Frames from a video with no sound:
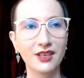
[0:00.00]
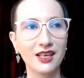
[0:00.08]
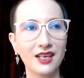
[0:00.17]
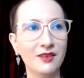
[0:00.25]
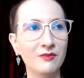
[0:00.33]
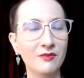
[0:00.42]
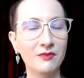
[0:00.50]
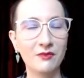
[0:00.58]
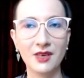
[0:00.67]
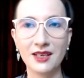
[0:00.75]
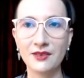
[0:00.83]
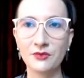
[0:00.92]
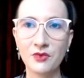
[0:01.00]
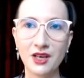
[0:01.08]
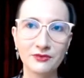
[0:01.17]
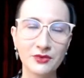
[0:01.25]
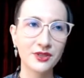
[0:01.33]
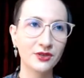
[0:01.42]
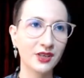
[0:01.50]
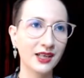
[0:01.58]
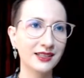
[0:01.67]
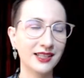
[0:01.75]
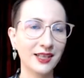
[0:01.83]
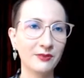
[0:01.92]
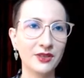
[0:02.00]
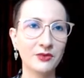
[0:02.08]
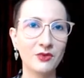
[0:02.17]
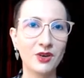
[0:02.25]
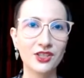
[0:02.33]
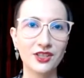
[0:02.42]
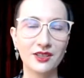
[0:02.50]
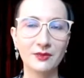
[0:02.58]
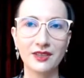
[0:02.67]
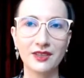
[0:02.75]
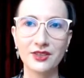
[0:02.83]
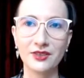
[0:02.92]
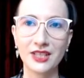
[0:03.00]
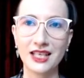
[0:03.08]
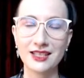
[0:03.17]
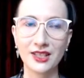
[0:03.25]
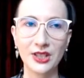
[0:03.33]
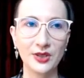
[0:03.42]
um, my wife trying to get me to watch it about two days ago,